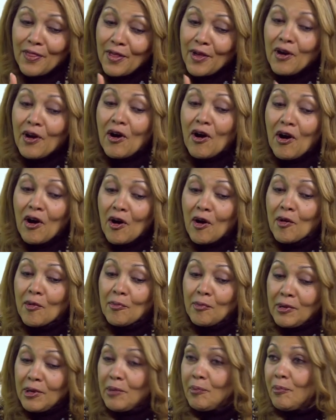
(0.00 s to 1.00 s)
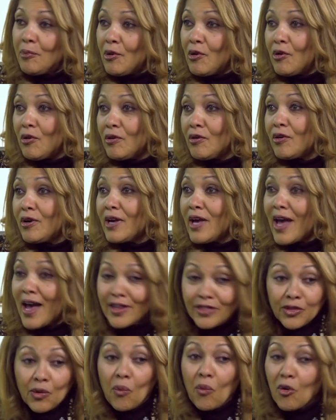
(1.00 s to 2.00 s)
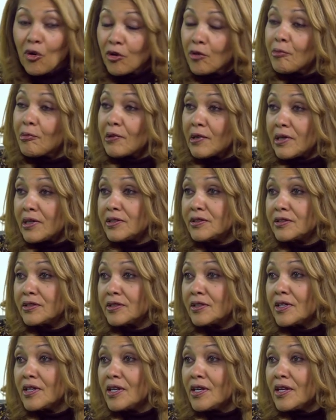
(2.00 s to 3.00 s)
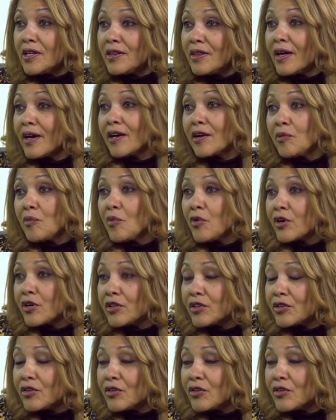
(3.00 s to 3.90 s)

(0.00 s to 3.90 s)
there are people at the workplace that can work your